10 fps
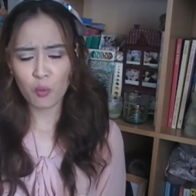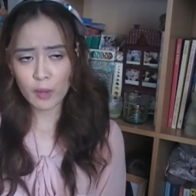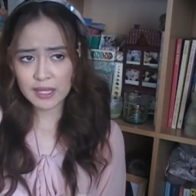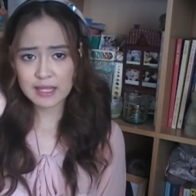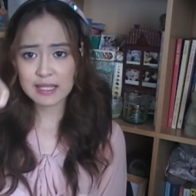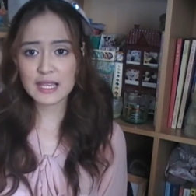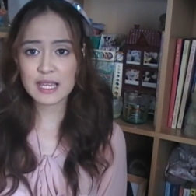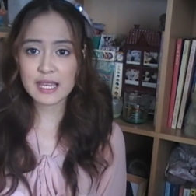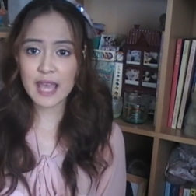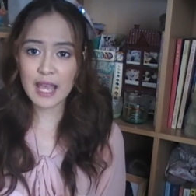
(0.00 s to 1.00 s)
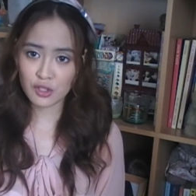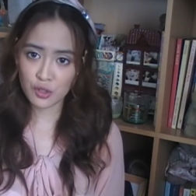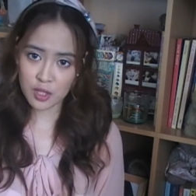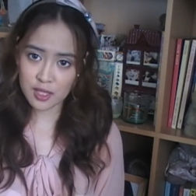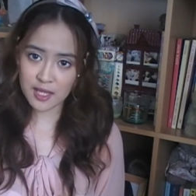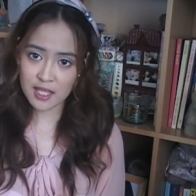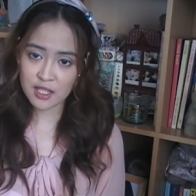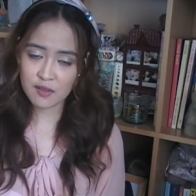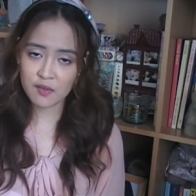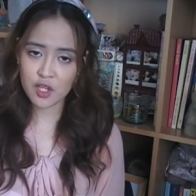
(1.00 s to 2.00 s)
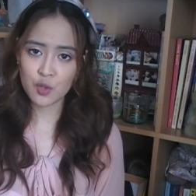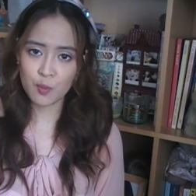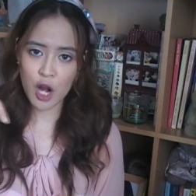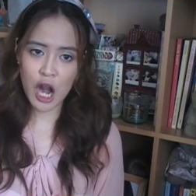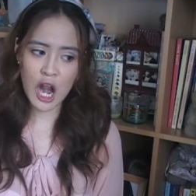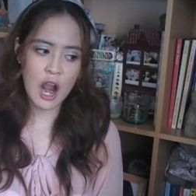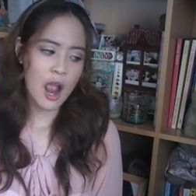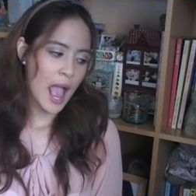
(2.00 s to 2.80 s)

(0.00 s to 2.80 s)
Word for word: witty, has a good sense of humor,